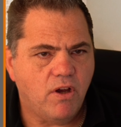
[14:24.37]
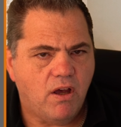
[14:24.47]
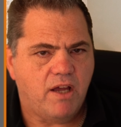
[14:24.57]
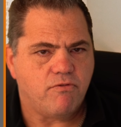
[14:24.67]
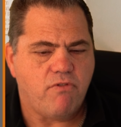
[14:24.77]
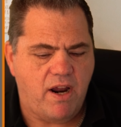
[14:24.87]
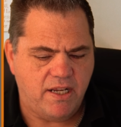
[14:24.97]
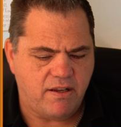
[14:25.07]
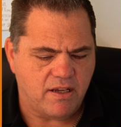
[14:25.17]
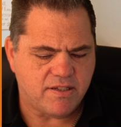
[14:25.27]
It really
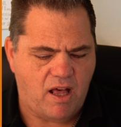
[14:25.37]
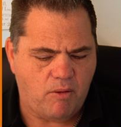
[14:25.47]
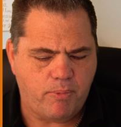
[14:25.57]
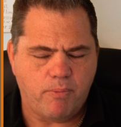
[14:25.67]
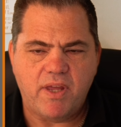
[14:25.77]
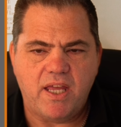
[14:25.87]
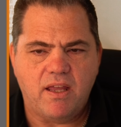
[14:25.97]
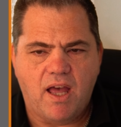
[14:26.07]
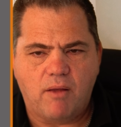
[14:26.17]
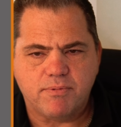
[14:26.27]
does help me,
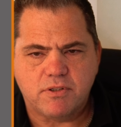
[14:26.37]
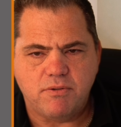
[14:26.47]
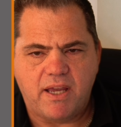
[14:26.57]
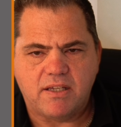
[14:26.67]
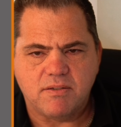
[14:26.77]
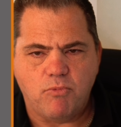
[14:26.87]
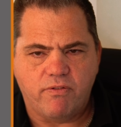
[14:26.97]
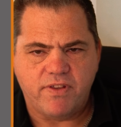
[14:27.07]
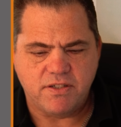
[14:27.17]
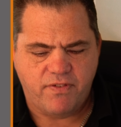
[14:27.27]
helps to make some more of
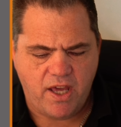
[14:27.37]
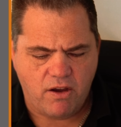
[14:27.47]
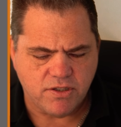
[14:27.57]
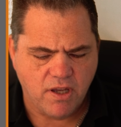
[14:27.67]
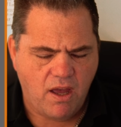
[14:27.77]
these videos,